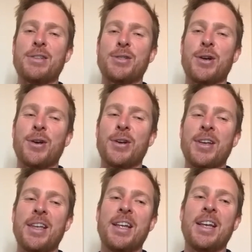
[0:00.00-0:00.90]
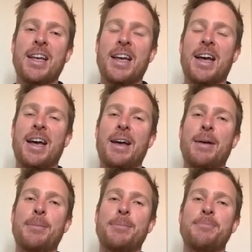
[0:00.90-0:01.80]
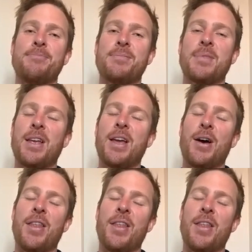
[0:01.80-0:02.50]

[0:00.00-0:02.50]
So yeah,